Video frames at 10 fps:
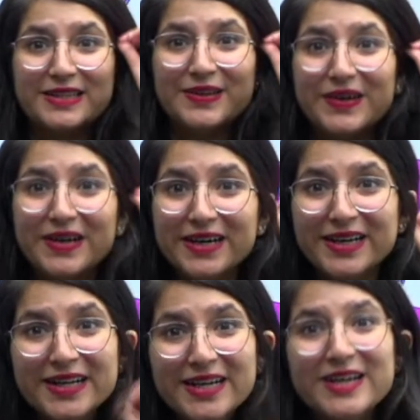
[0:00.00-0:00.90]
the
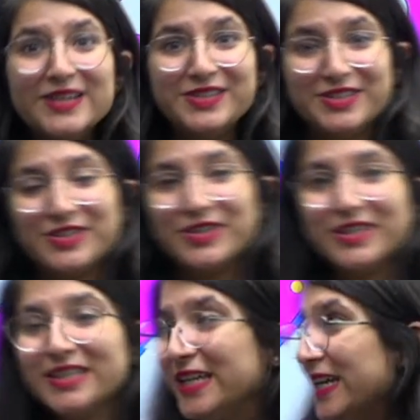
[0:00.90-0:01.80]

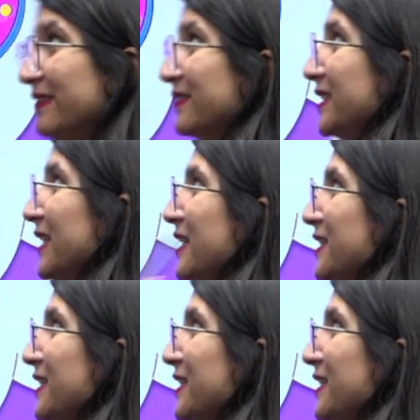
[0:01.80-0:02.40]
return gifts.